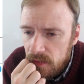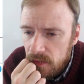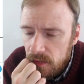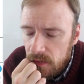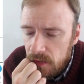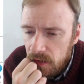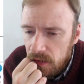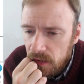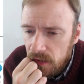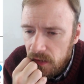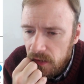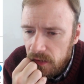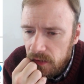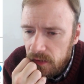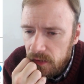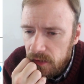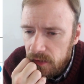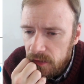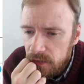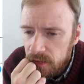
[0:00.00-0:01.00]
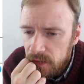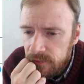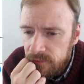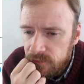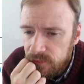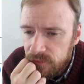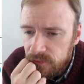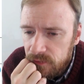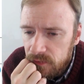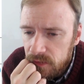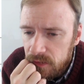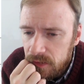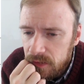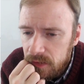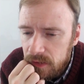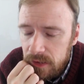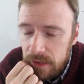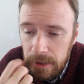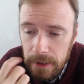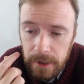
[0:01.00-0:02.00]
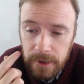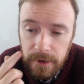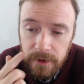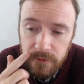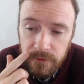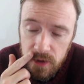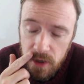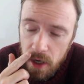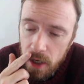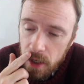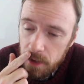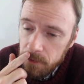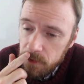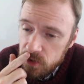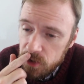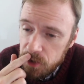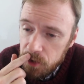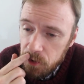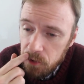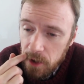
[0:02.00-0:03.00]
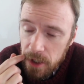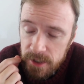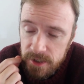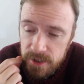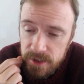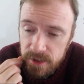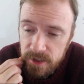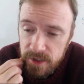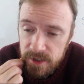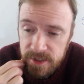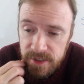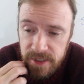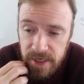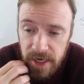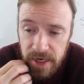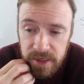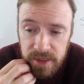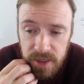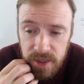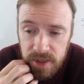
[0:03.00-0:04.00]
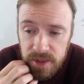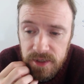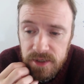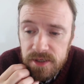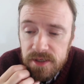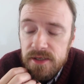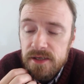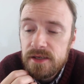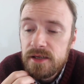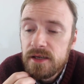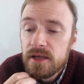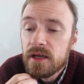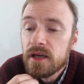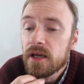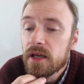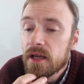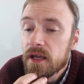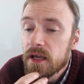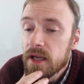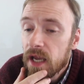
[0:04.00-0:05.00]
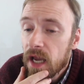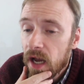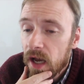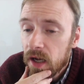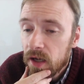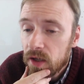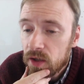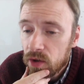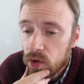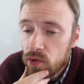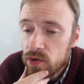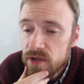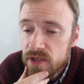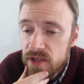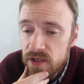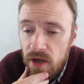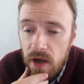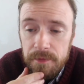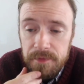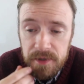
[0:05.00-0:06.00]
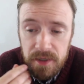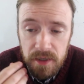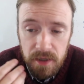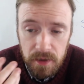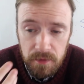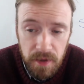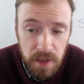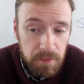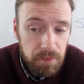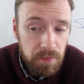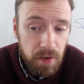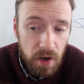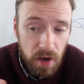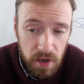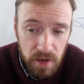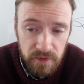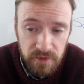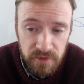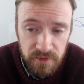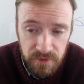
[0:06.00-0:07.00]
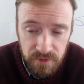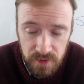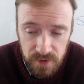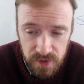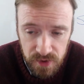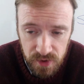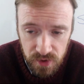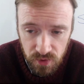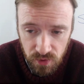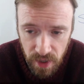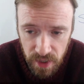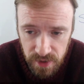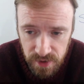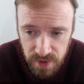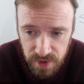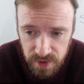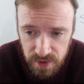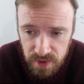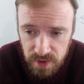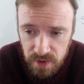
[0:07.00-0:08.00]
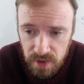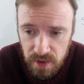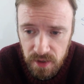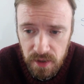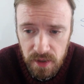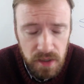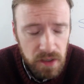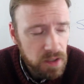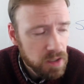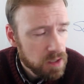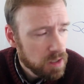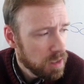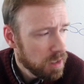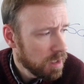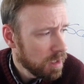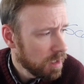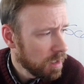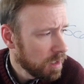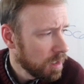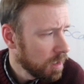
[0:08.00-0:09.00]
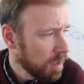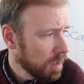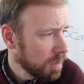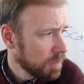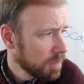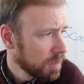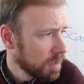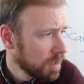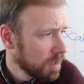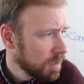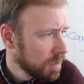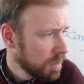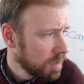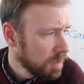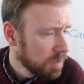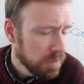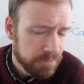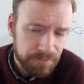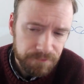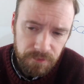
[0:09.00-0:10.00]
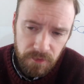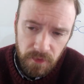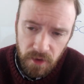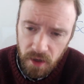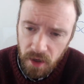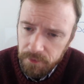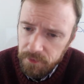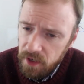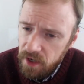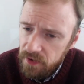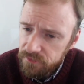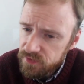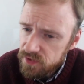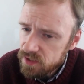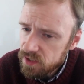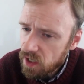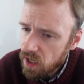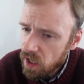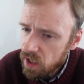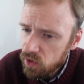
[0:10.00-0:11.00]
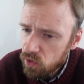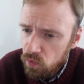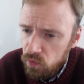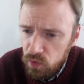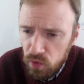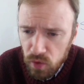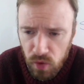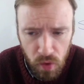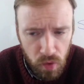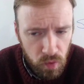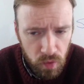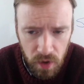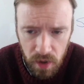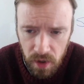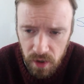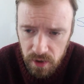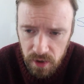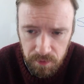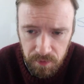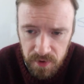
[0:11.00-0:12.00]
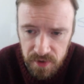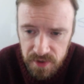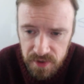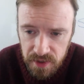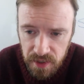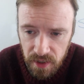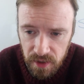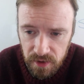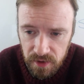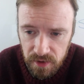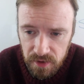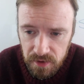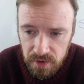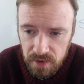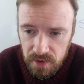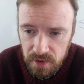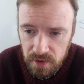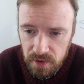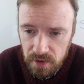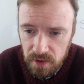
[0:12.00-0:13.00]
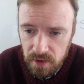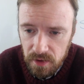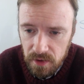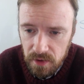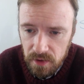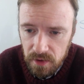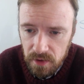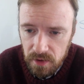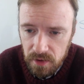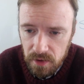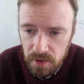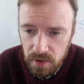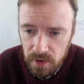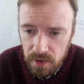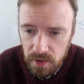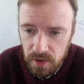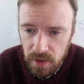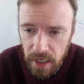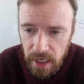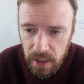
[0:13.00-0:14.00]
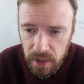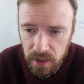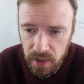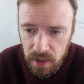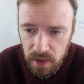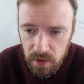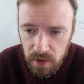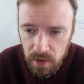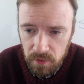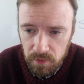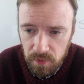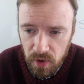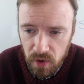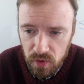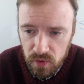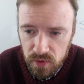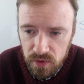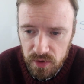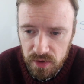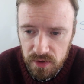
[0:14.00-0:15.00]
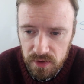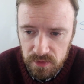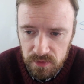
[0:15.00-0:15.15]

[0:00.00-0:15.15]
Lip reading: If you're talking about stress in a sentence, yeah, glottal stops can be part of the stress. I'm gonna have to say I don't know 100%, Addy, about